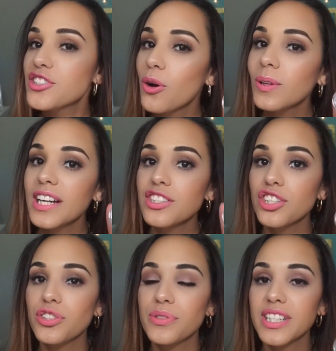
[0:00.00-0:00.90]
don't like to
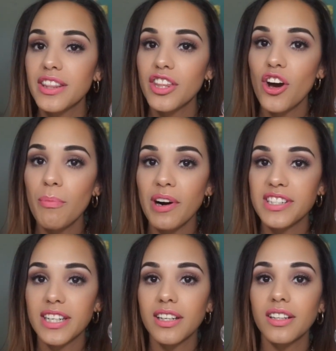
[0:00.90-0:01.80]
use it though,
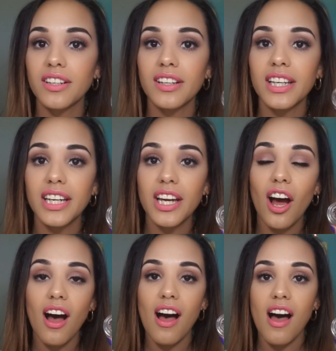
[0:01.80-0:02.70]
particularly
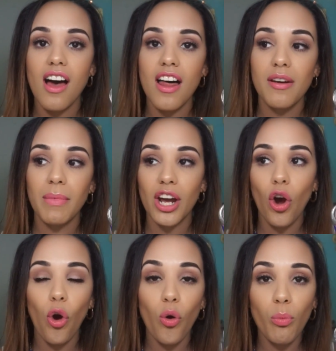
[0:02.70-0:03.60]
on my
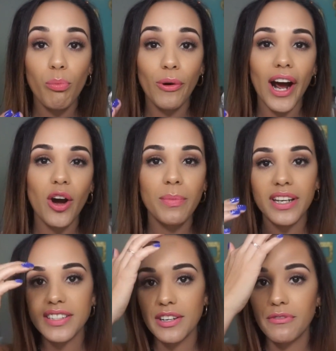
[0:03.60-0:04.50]
whole brow,
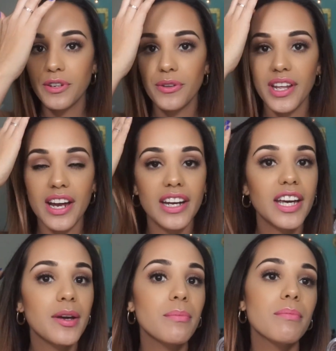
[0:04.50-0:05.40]
because I feel that
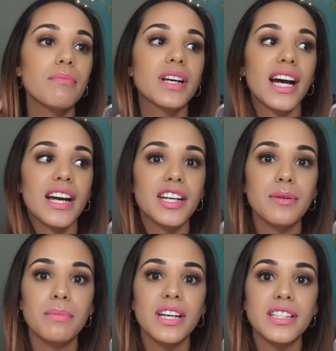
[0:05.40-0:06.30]
it kind
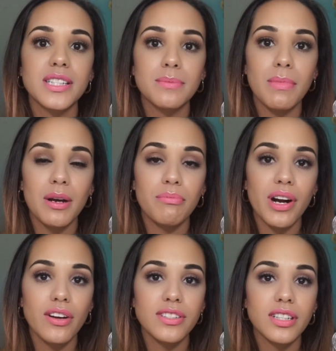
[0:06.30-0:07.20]
of makes my
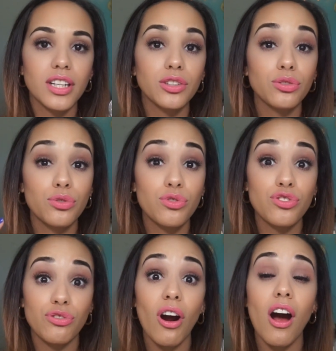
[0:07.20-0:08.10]
brows look a little too
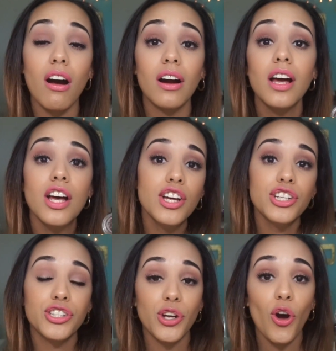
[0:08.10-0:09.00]
strong.
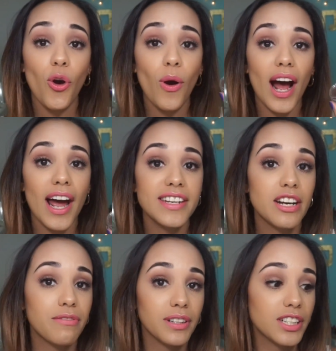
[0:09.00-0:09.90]
So I
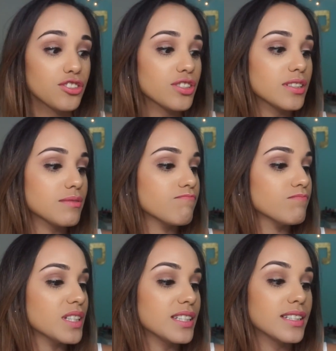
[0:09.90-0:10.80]
definitely just
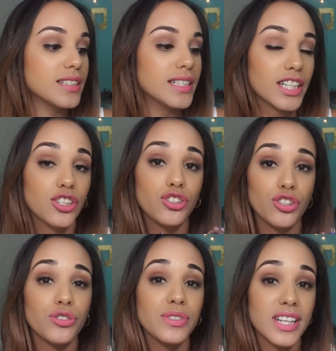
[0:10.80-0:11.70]
stick to
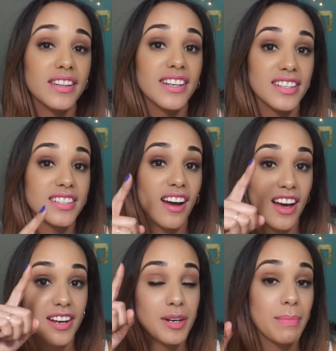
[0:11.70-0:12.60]
using this
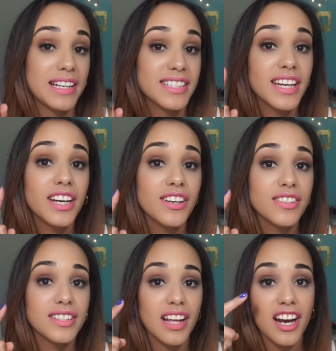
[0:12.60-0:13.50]
on my
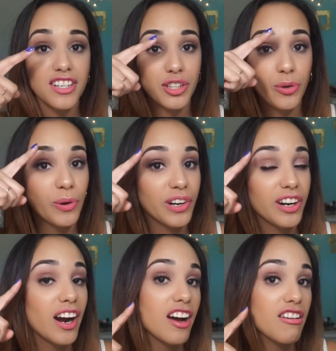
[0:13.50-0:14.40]
tail / the
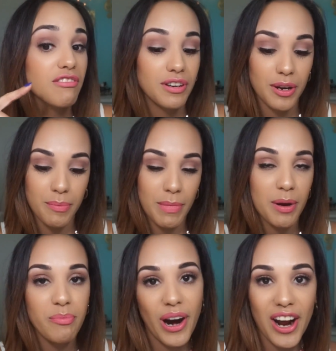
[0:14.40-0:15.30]
corner of
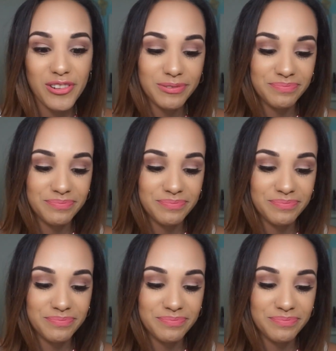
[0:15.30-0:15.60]
my brow.